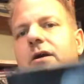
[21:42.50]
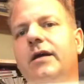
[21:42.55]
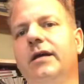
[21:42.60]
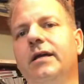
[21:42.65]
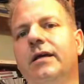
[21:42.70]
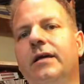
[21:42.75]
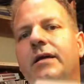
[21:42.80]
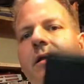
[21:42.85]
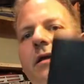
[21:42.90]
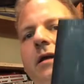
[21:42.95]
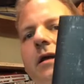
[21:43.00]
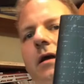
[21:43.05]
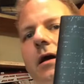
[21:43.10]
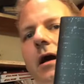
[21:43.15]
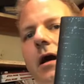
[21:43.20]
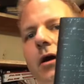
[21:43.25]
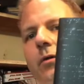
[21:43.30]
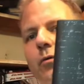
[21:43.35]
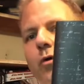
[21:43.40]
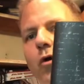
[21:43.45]
sorry.
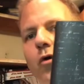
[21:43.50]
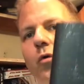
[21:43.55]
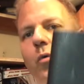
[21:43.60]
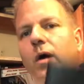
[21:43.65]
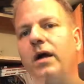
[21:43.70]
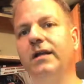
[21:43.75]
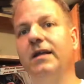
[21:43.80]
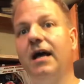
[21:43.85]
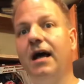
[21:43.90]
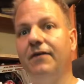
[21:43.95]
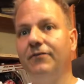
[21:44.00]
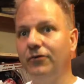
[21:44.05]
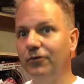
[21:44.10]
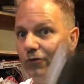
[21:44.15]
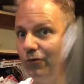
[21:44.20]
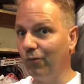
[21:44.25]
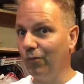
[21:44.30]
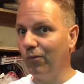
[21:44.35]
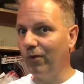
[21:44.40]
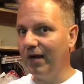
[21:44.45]
A Rogue One novel.
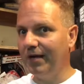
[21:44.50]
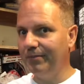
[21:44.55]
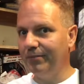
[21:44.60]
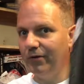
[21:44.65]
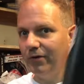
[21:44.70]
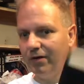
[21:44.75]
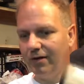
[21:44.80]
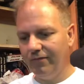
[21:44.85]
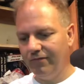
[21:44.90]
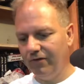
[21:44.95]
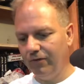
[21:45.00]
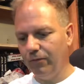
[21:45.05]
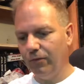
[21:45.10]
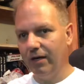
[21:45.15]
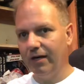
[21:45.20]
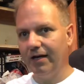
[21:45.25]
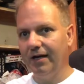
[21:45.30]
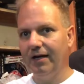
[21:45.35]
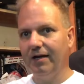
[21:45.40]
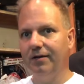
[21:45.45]
Great book if you
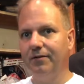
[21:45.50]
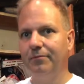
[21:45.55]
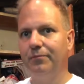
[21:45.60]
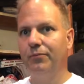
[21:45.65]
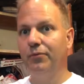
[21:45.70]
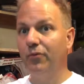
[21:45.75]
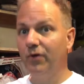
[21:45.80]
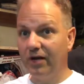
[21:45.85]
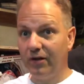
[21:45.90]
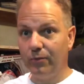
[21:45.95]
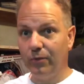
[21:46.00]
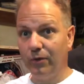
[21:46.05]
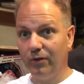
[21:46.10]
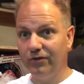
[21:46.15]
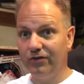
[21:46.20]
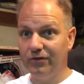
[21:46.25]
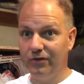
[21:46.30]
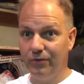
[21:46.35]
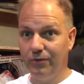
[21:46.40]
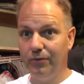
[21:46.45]
want a
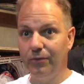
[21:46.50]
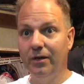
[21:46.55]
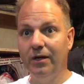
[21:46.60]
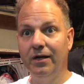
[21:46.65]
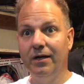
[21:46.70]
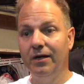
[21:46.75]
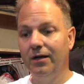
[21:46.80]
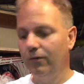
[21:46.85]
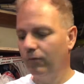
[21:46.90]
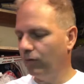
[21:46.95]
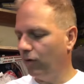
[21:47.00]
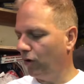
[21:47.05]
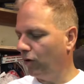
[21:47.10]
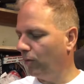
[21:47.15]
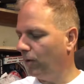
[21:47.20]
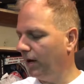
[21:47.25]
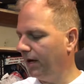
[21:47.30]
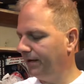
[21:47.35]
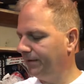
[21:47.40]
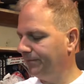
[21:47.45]
prequel to
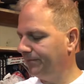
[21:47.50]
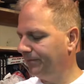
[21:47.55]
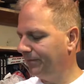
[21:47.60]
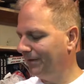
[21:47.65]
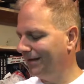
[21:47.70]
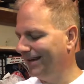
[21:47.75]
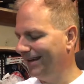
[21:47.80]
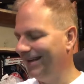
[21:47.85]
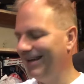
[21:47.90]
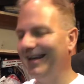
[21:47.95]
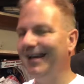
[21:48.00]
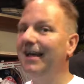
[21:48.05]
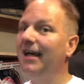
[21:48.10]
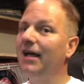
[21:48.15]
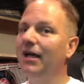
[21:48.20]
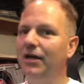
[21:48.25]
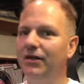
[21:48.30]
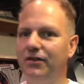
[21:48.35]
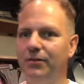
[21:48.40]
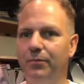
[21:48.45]
Rogue One.
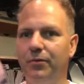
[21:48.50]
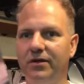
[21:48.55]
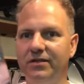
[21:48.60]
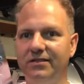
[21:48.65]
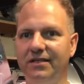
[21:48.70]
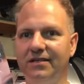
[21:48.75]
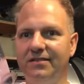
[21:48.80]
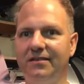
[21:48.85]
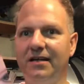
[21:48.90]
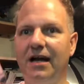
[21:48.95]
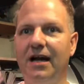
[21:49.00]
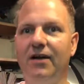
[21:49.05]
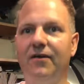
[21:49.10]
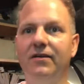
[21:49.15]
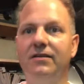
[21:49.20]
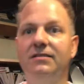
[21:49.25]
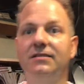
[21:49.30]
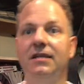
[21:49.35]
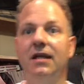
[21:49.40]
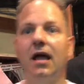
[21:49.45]
The Princess
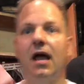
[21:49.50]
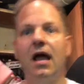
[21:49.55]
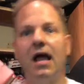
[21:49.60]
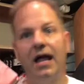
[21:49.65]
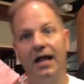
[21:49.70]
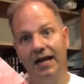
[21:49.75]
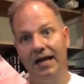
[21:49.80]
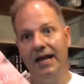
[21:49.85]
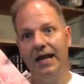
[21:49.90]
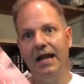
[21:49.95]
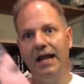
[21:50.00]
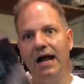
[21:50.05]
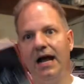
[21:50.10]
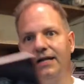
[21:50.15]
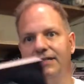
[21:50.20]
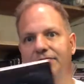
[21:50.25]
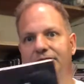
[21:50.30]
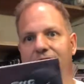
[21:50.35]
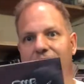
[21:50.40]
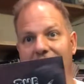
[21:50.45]
Diarist.
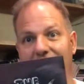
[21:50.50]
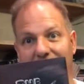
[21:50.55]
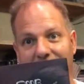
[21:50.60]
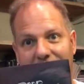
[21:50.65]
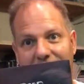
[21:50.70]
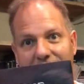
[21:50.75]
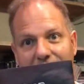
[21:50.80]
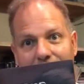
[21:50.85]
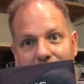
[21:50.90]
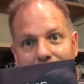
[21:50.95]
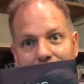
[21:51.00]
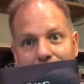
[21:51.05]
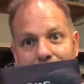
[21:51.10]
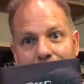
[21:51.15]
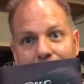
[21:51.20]
Not for kids.